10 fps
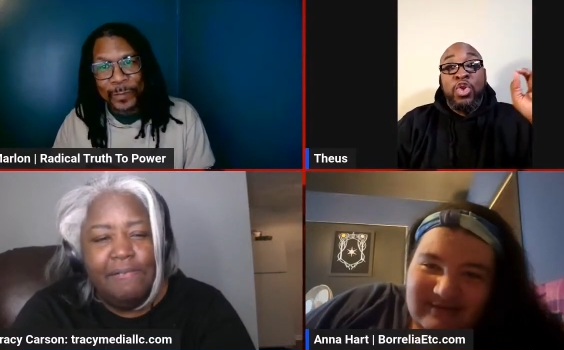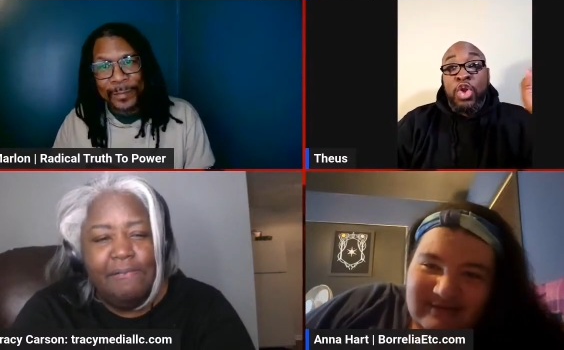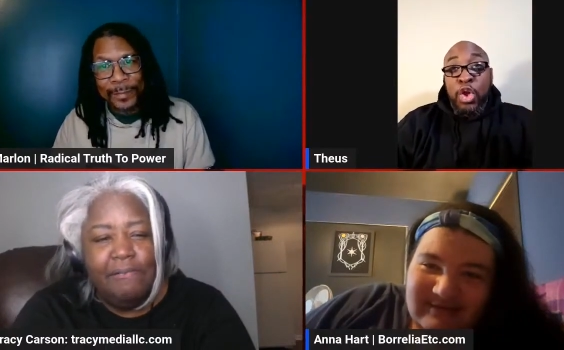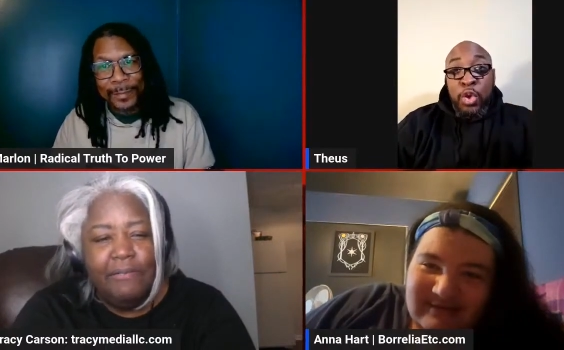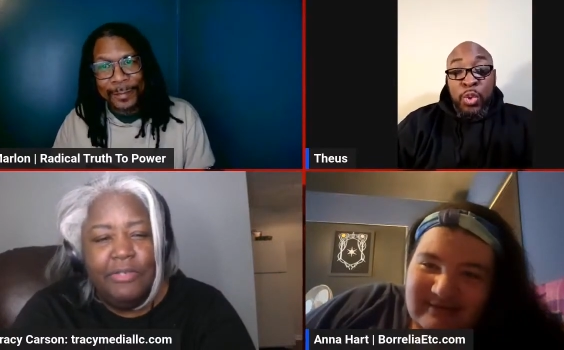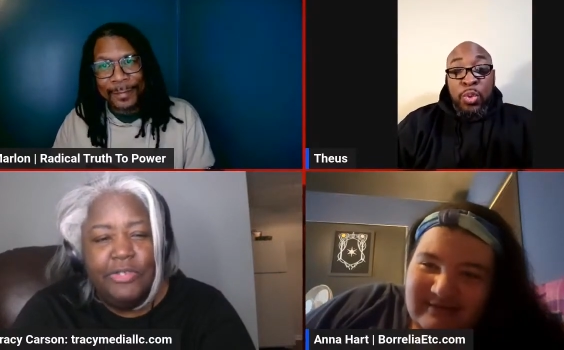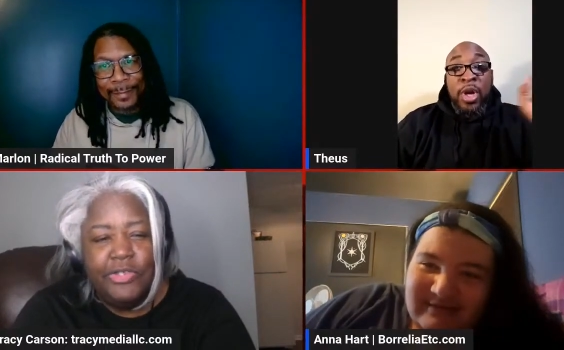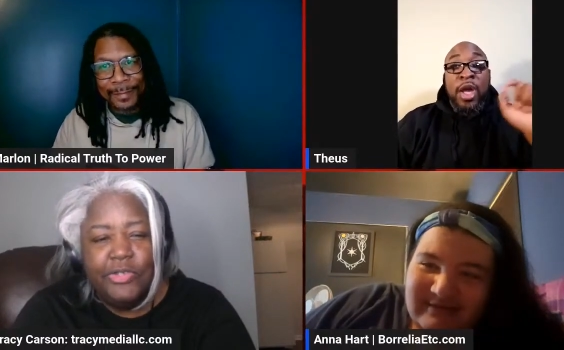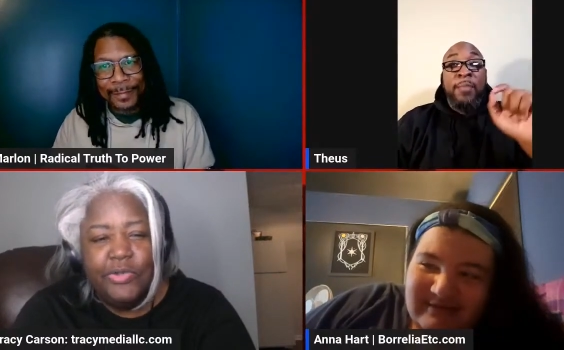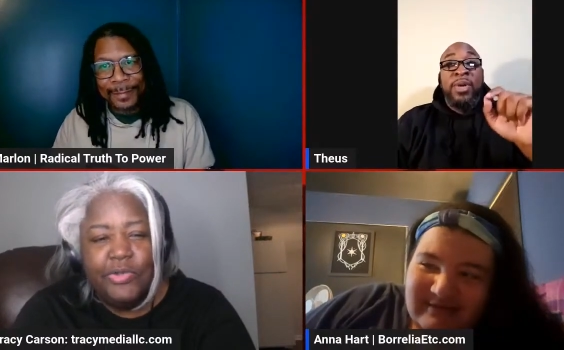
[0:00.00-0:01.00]
Speaker 1: 2
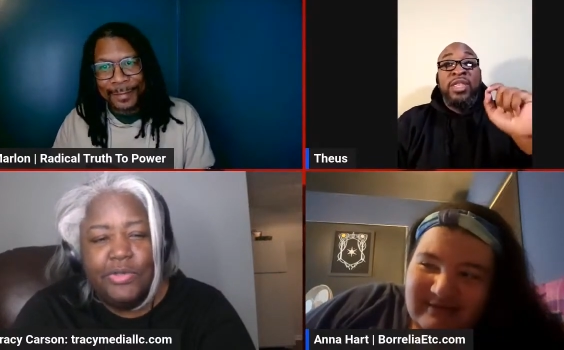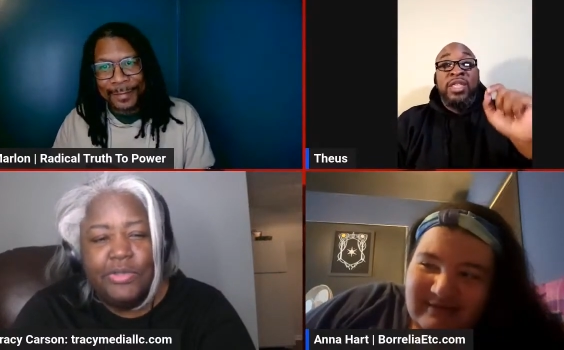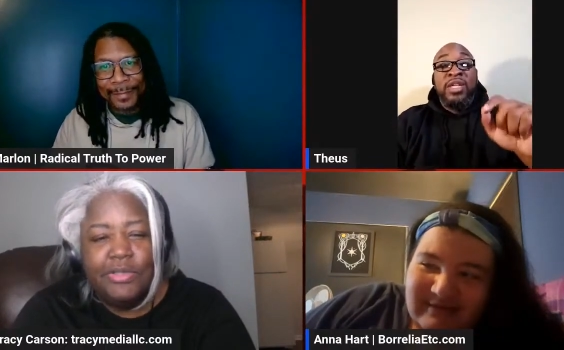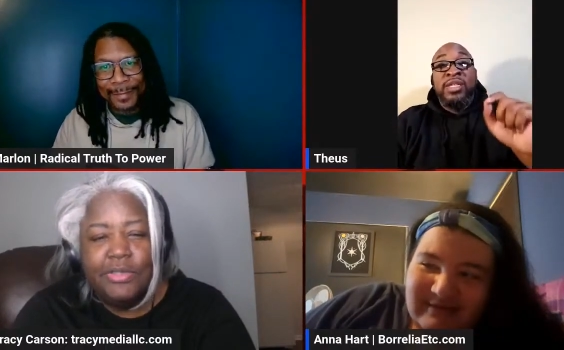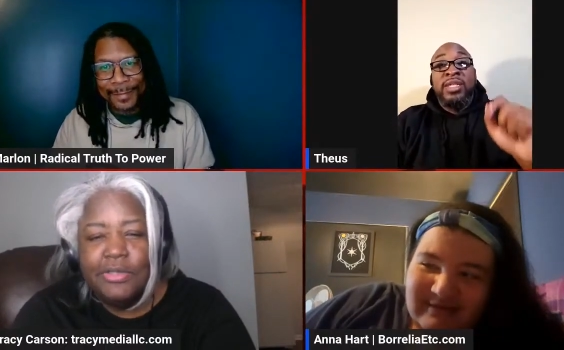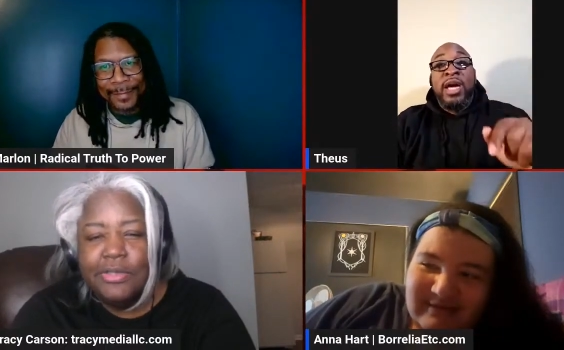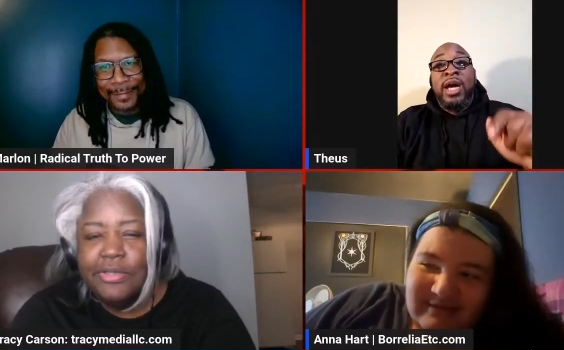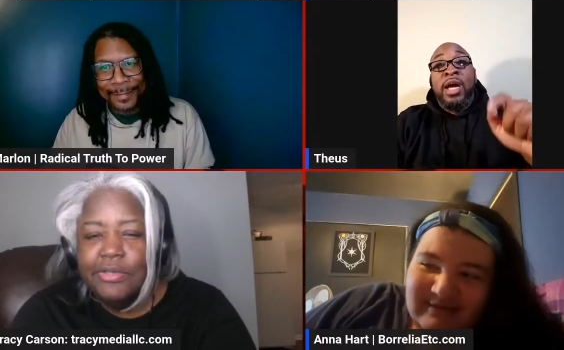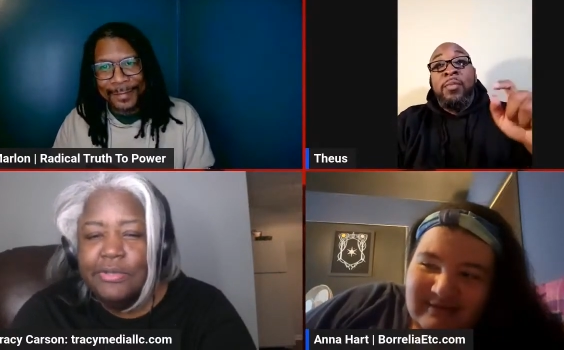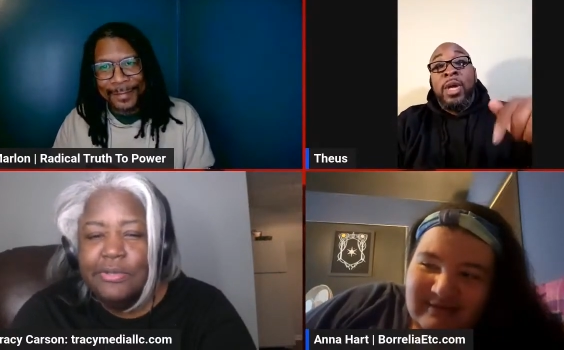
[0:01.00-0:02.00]
but this
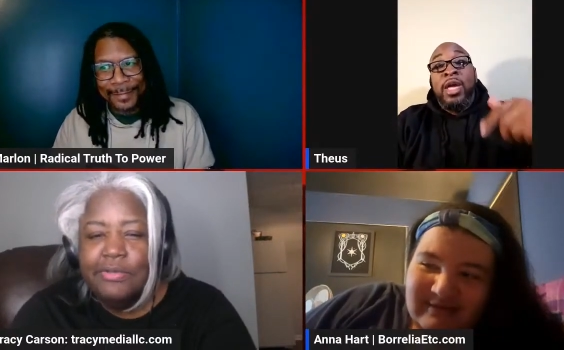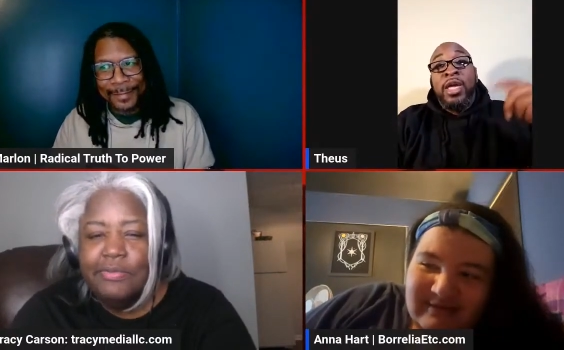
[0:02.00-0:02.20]
time